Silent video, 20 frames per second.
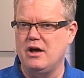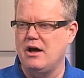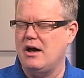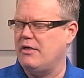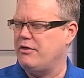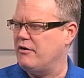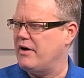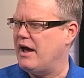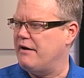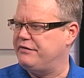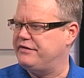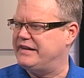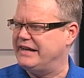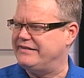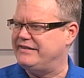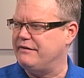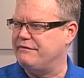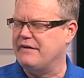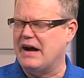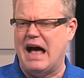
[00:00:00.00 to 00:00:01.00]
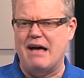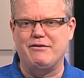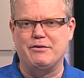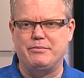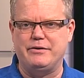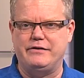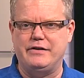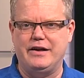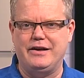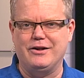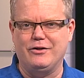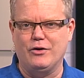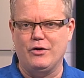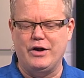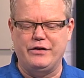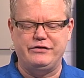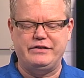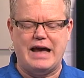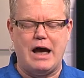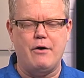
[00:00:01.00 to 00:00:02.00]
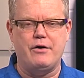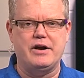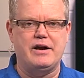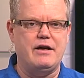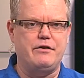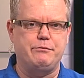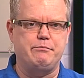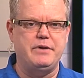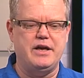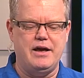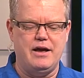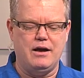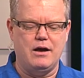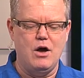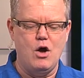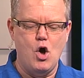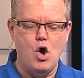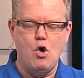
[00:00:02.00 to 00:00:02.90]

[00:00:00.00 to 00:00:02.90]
their F 65 in particular, is touted as being